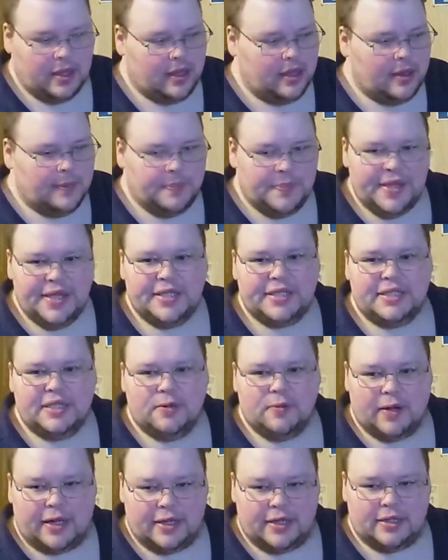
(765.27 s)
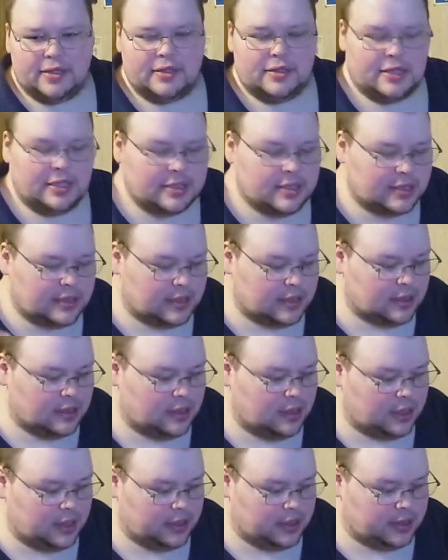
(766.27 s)
B S D when? This
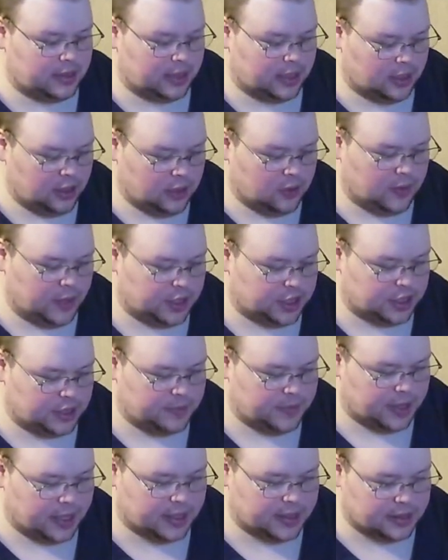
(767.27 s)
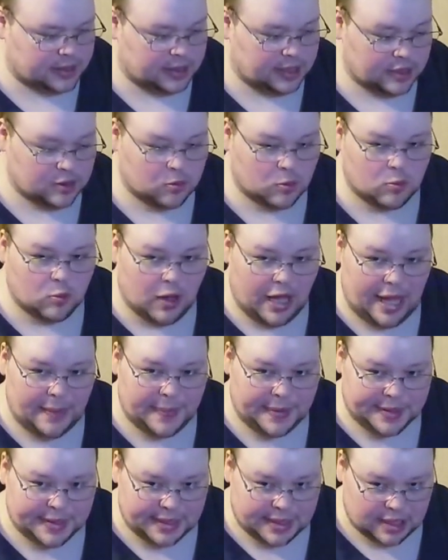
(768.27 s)
is a good question because this one will
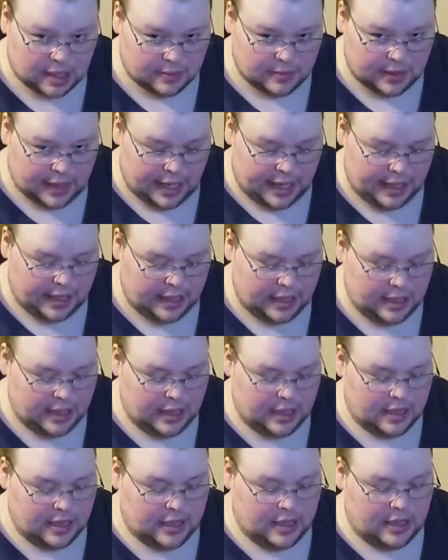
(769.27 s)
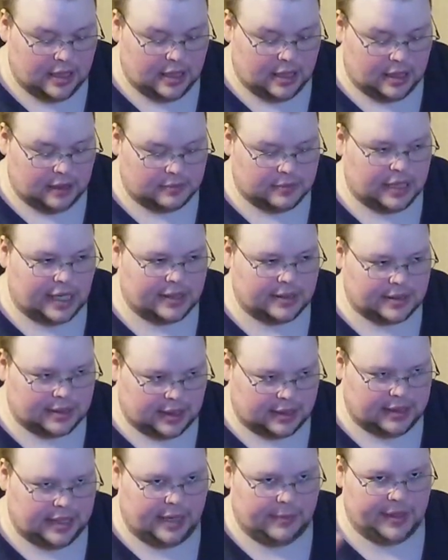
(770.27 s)
happen someday. Uh, not
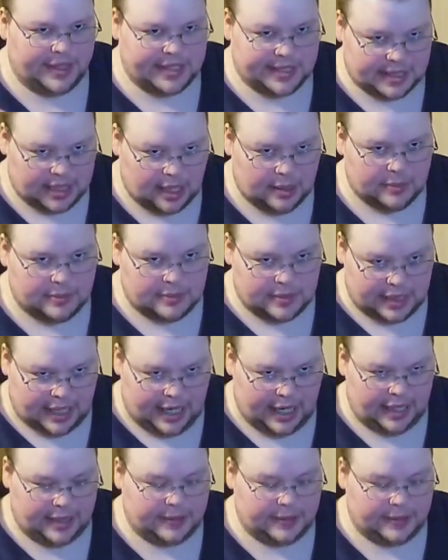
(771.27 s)
Sunday, but someday.